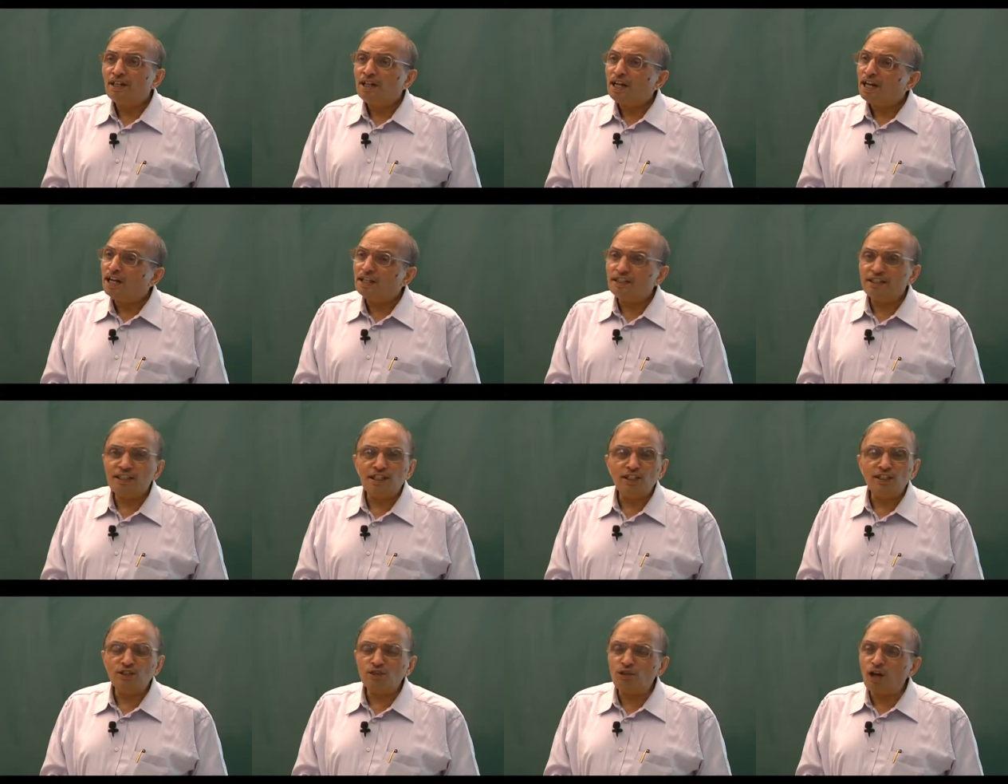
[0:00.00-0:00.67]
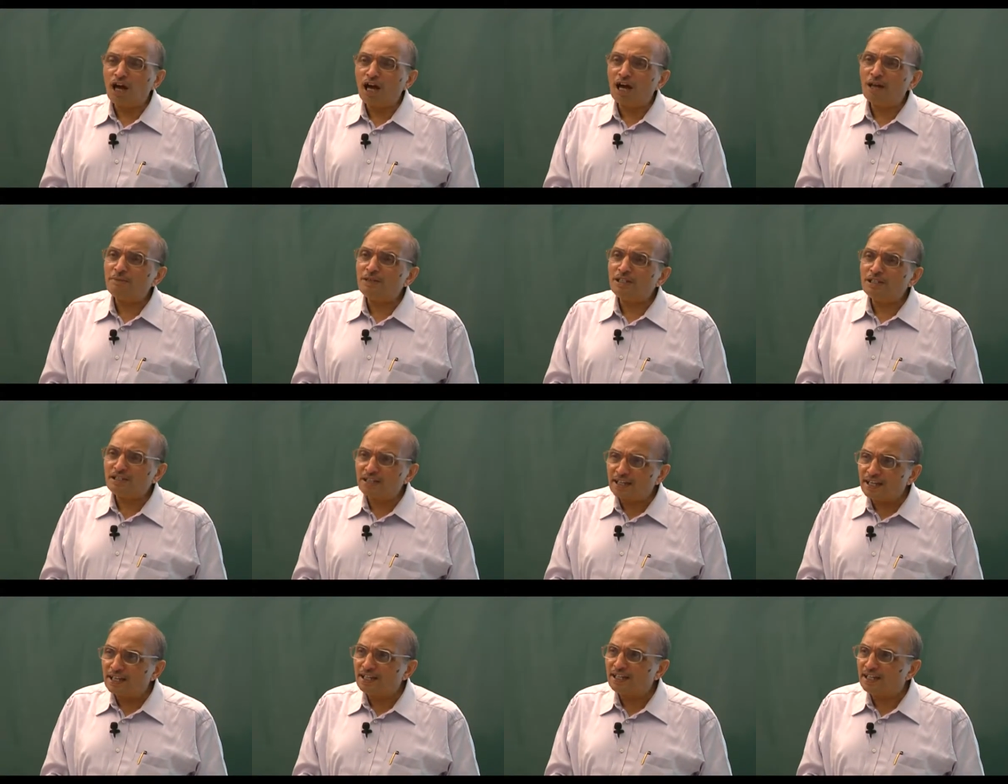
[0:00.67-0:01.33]
and there is no harm in
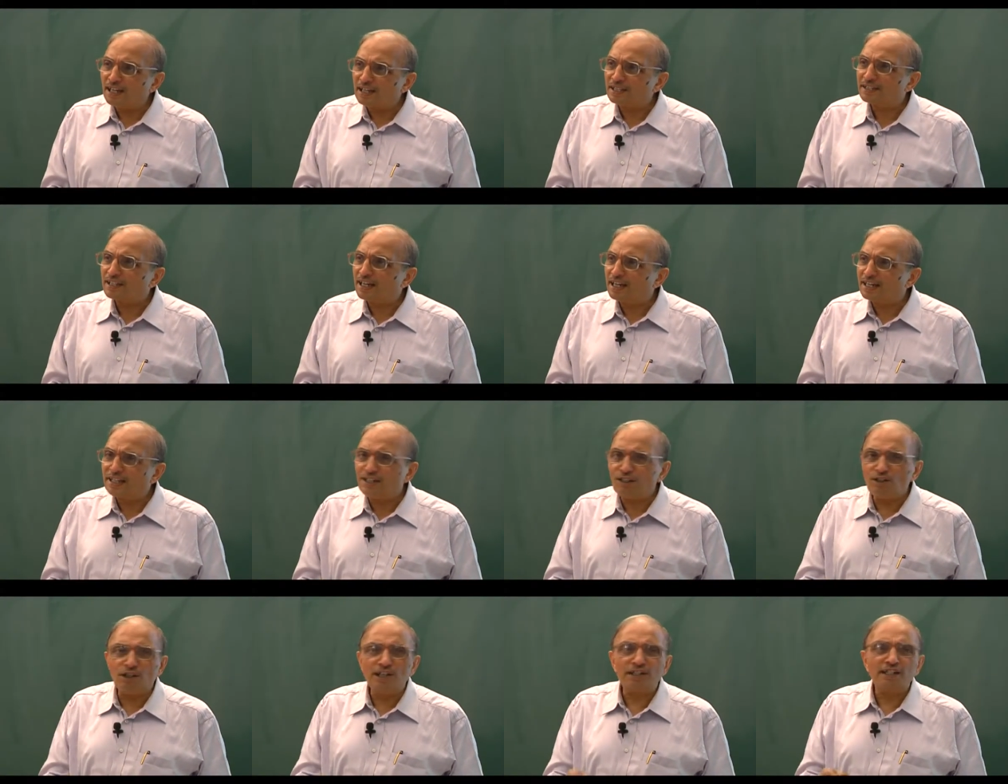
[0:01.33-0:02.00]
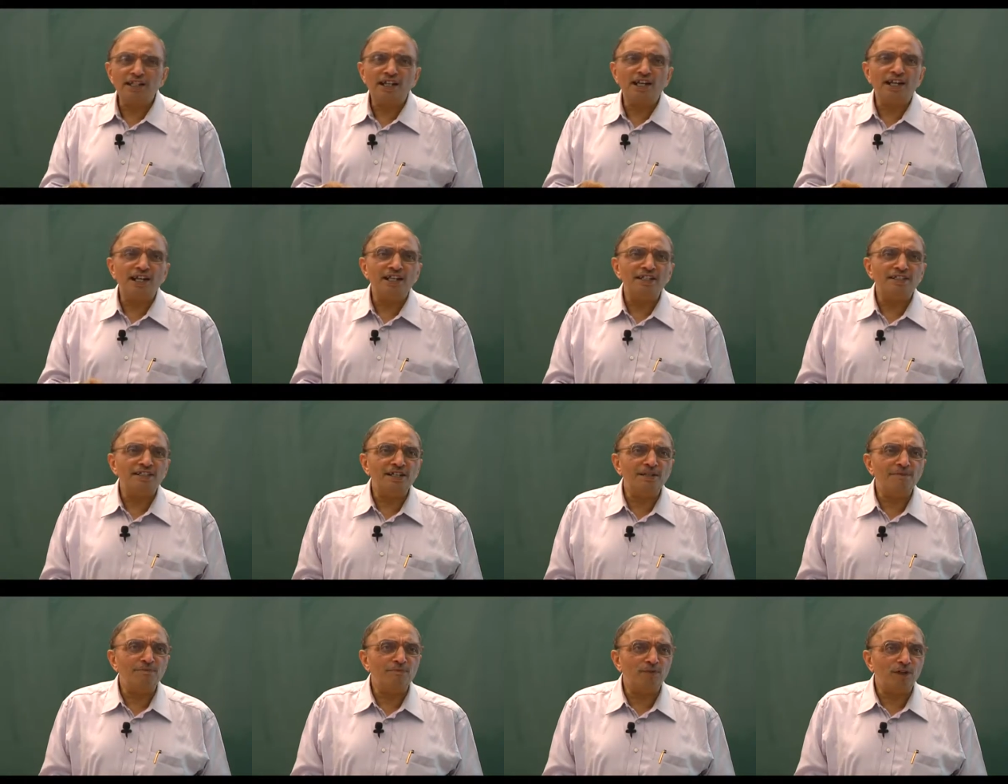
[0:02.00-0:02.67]
saying, yes, I did not realize
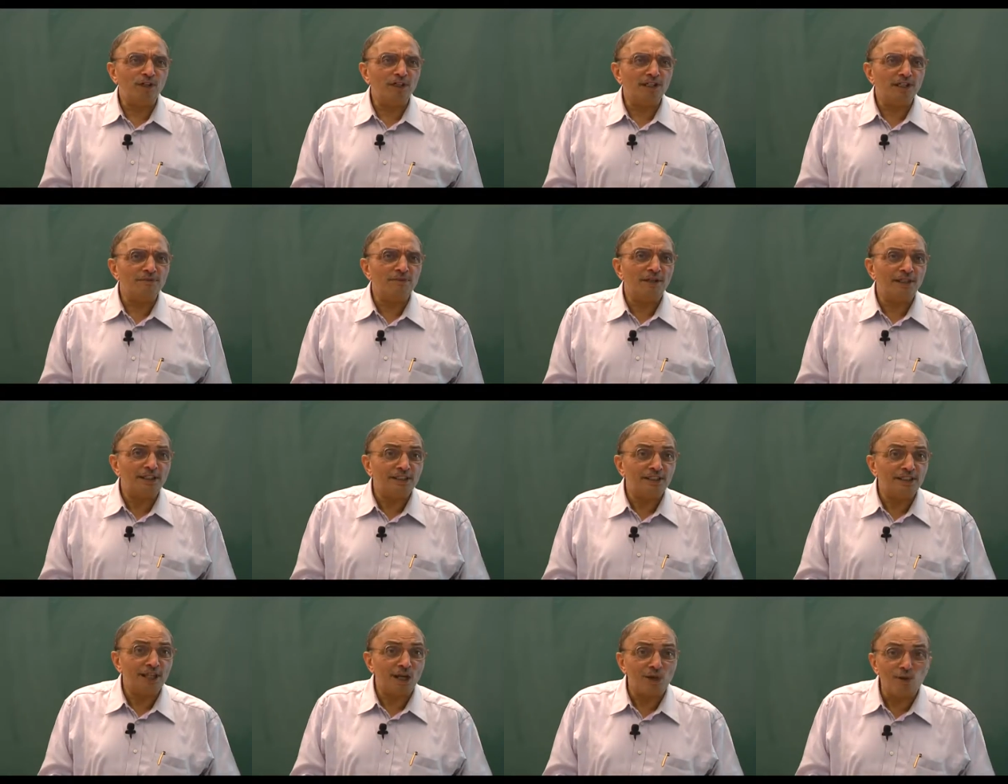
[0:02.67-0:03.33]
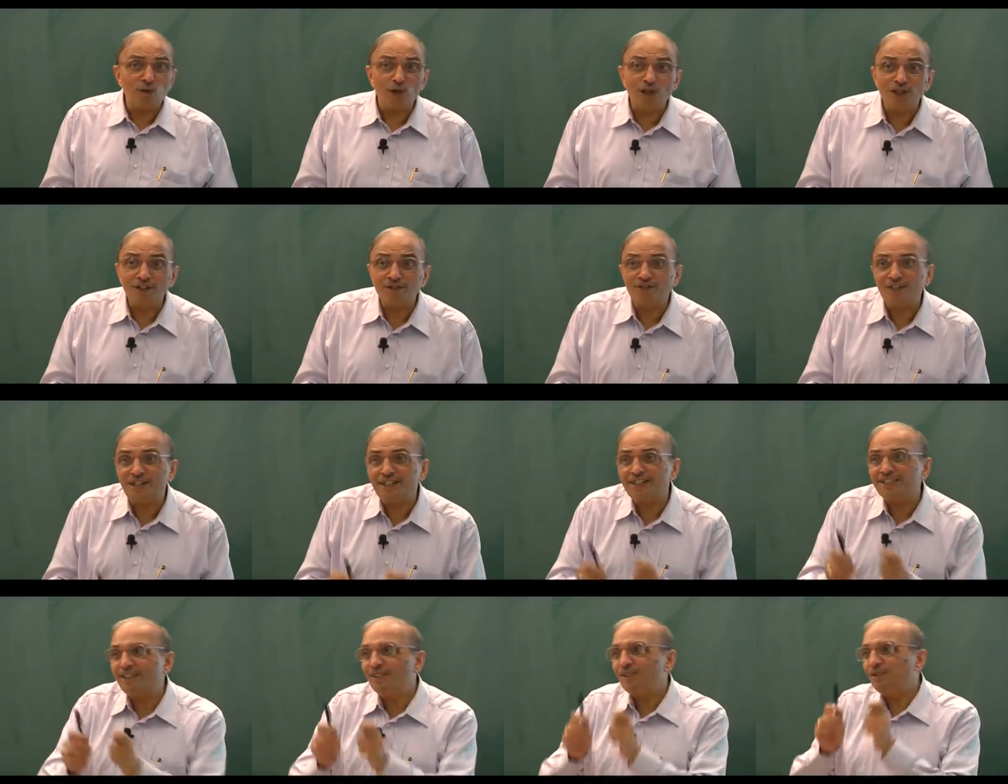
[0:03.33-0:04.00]
the importance, but now
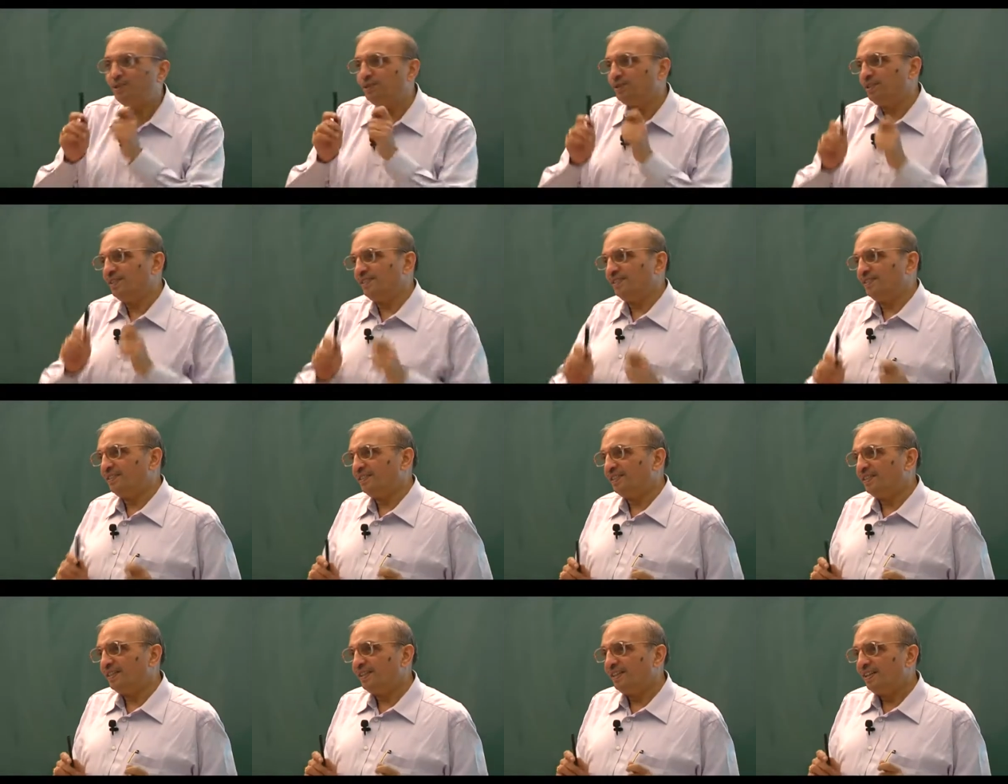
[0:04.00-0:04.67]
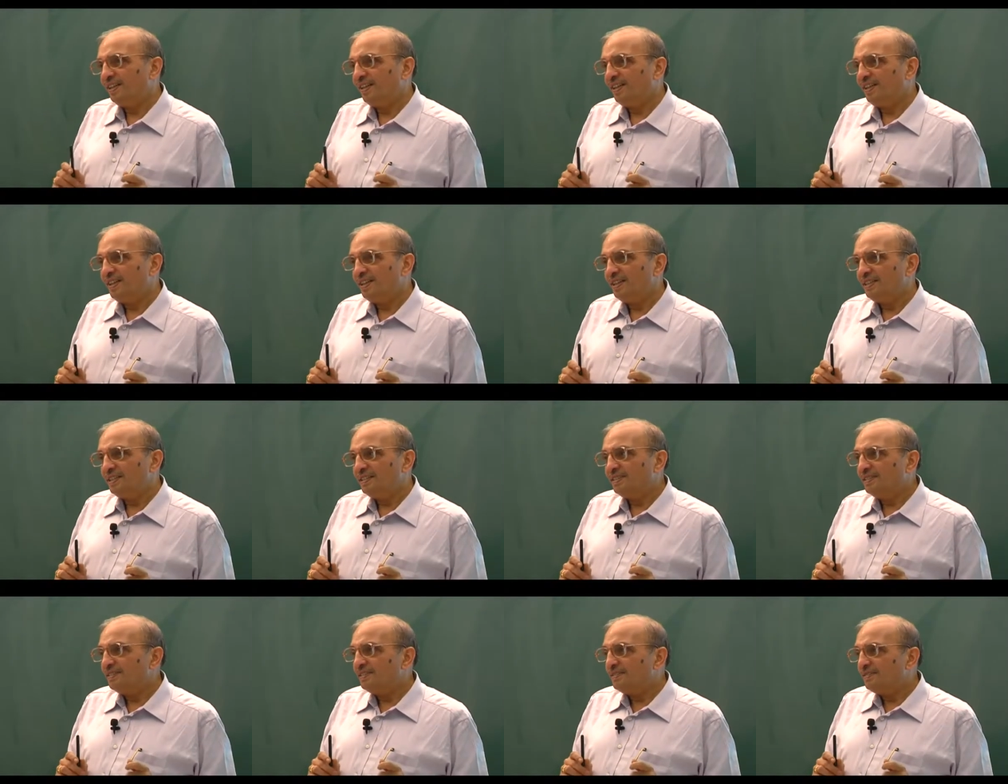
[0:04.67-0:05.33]
onwards I will do
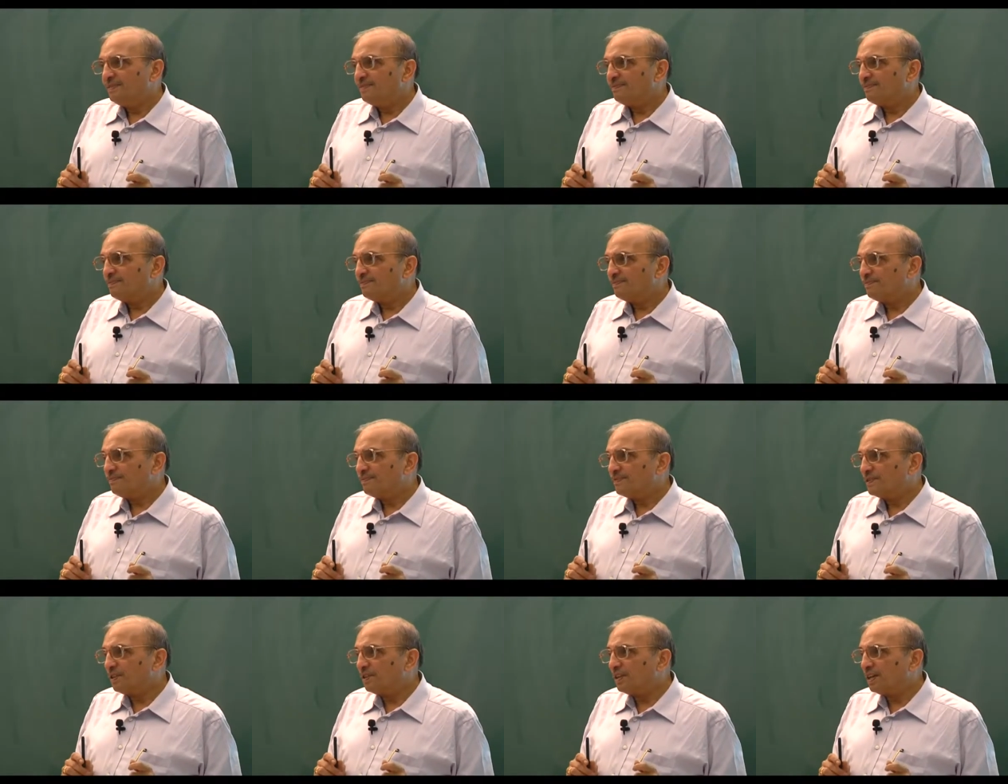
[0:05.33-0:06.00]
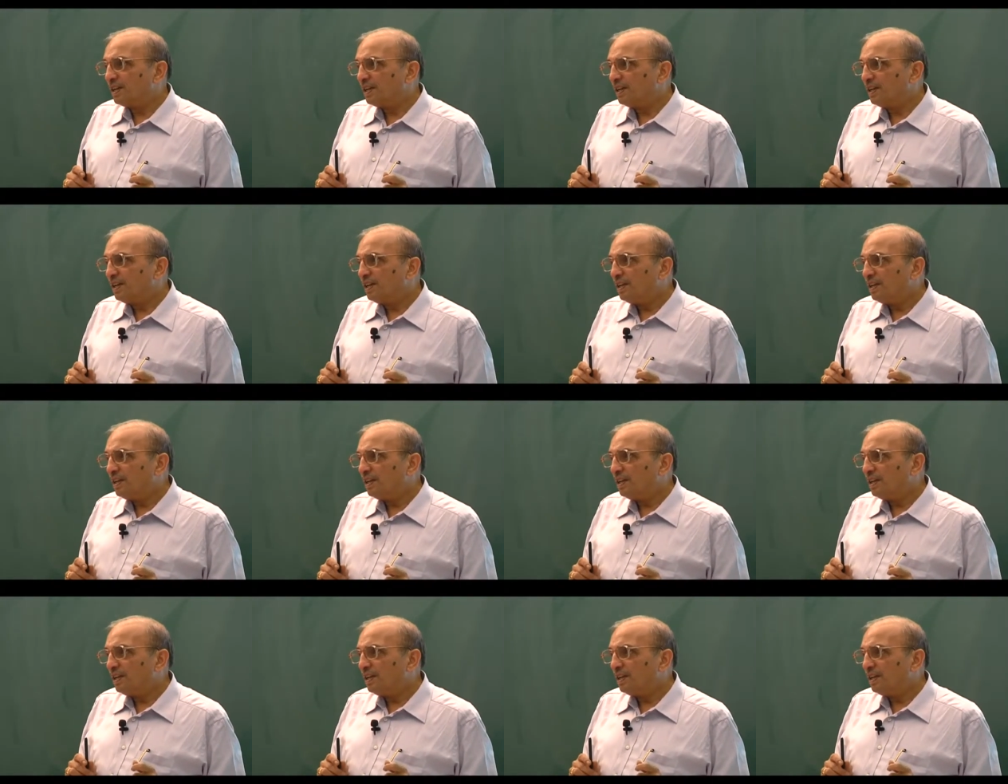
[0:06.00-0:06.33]
it. Okay.